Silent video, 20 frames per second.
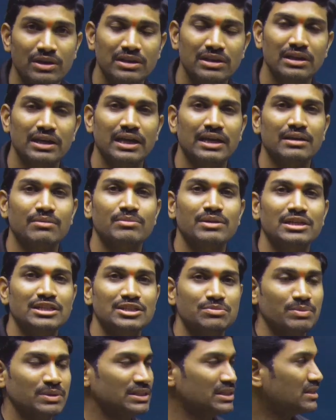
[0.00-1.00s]
is the atom that
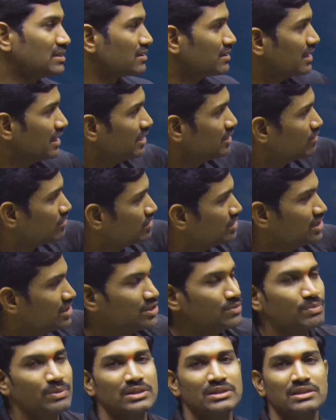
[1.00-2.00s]
is present? Nitrogen is
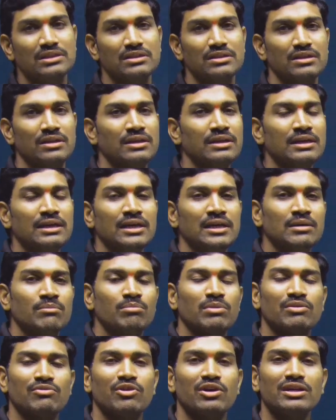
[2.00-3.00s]
present.
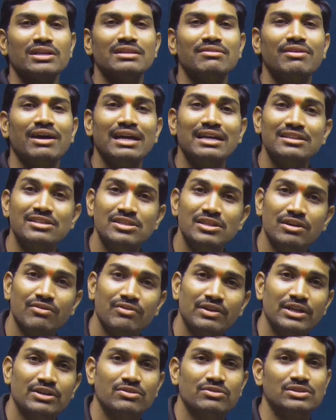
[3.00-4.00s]
But what is the valency of
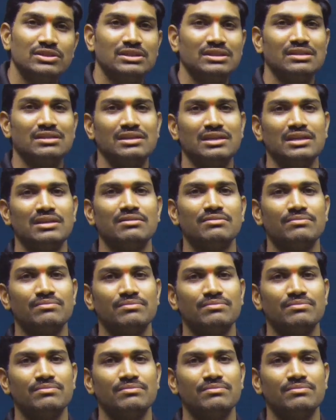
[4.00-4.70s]
nitrogen? 3.